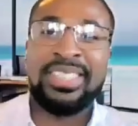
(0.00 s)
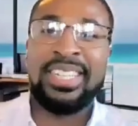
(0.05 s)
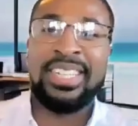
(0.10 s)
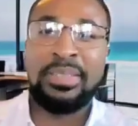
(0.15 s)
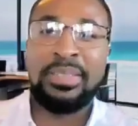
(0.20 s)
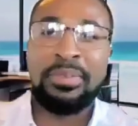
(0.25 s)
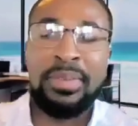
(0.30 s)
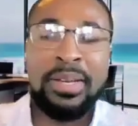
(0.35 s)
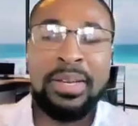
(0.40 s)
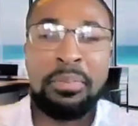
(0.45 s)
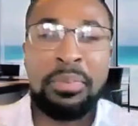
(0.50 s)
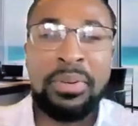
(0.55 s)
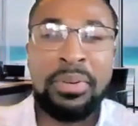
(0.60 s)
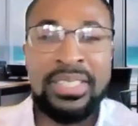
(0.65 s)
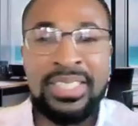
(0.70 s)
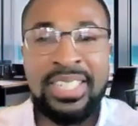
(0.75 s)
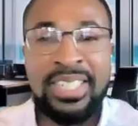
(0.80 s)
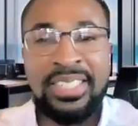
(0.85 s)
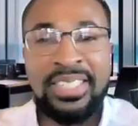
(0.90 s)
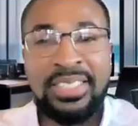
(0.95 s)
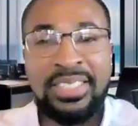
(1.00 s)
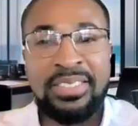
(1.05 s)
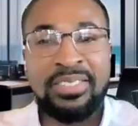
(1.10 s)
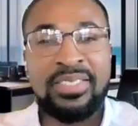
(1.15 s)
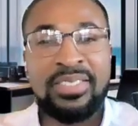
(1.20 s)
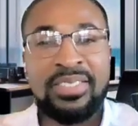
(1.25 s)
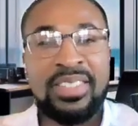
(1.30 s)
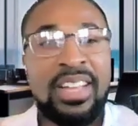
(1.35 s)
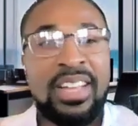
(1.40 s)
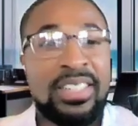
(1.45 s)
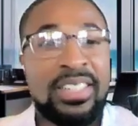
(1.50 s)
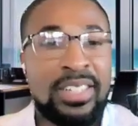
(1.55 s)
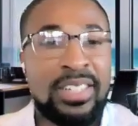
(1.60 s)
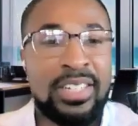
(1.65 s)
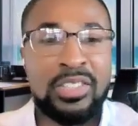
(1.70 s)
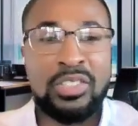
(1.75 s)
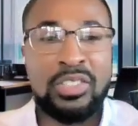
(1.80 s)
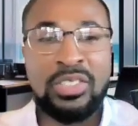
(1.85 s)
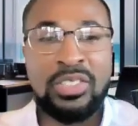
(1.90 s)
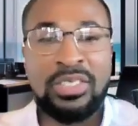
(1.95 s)
Appreciate you, man. Appreciate you. I'll
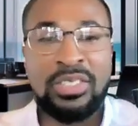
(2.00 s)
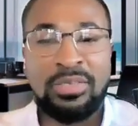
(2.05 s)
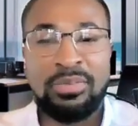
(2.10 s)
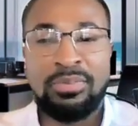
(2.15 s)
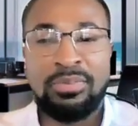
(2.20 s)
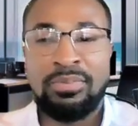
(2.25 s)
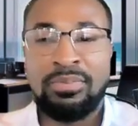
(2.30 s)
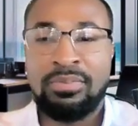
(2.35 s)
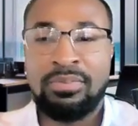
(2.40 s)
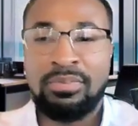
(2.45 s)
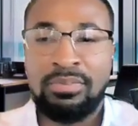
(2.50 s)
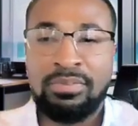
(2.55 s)
talk to you soon.